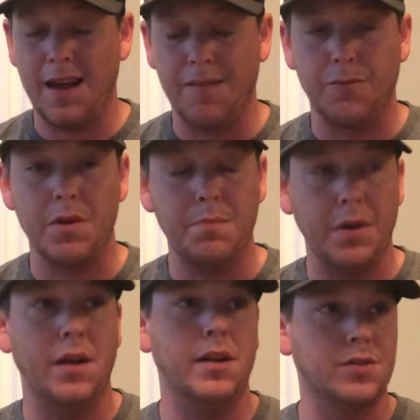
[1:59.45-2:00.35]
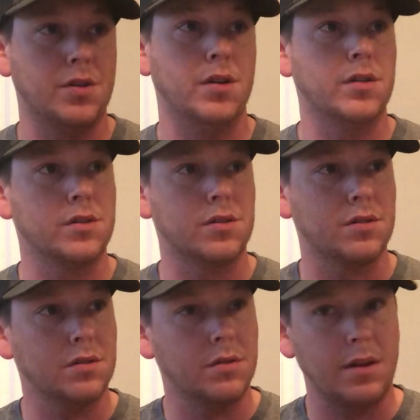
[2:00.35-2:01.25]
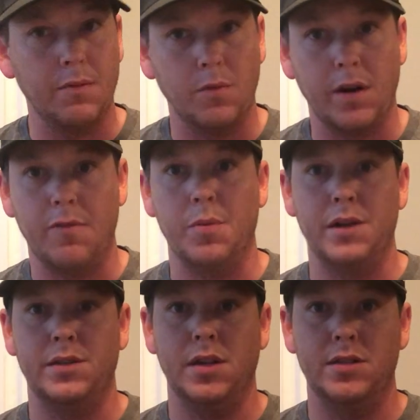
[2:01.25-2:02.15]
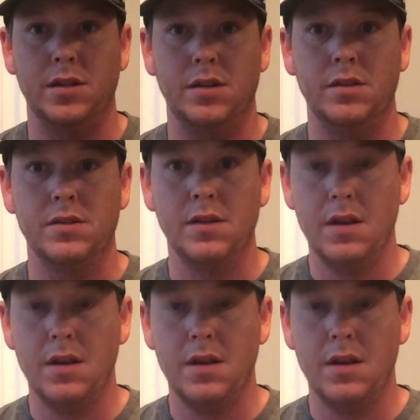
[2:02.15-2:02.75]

every bit as good as what everybody says it is.